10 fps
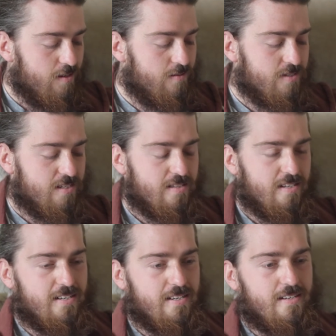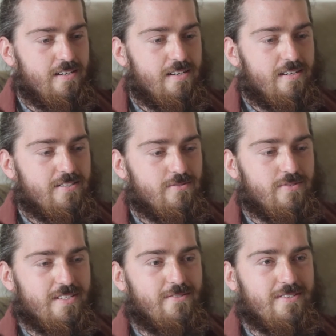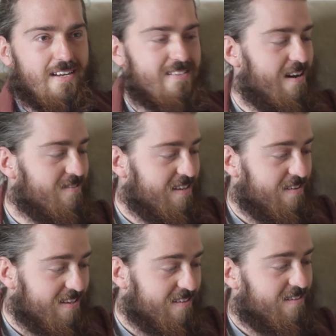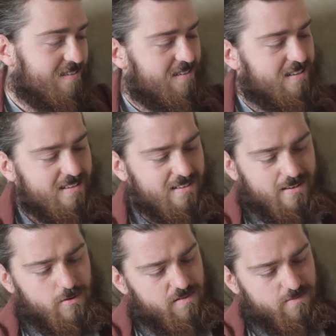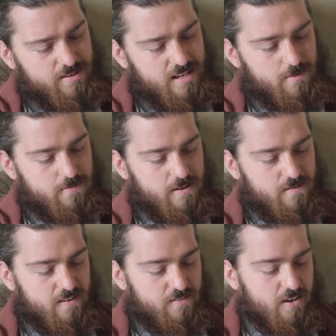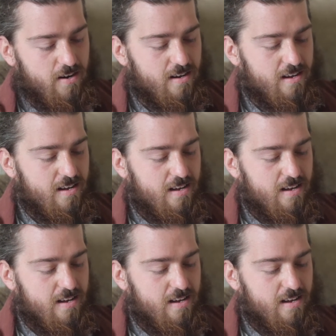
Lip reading: And we said so we sat down, and I think I don't have them on there, but on my old phone I've got